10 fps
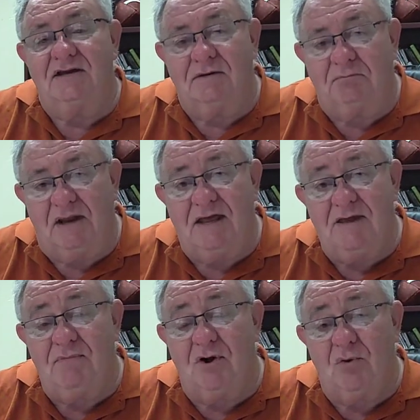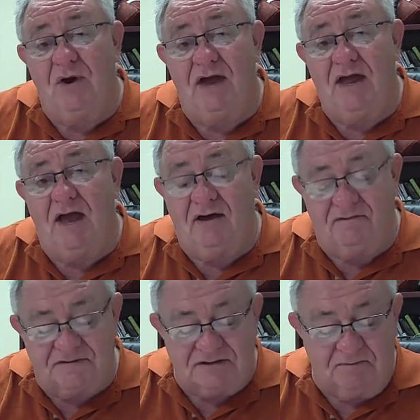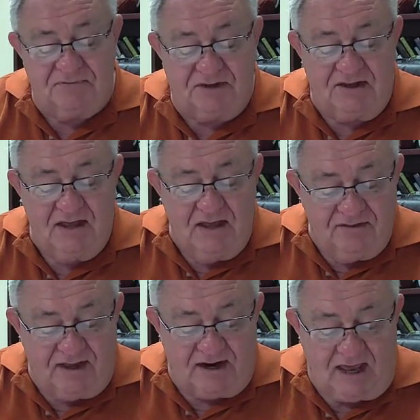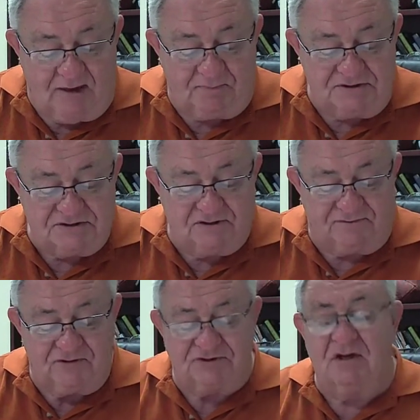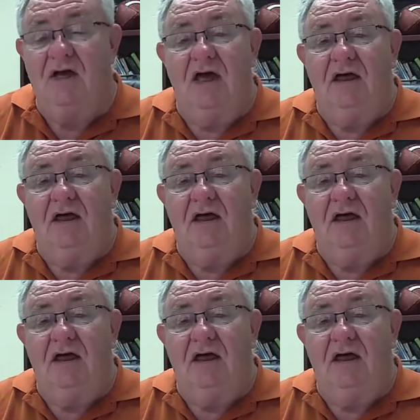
to blame our way out of something that happens. The first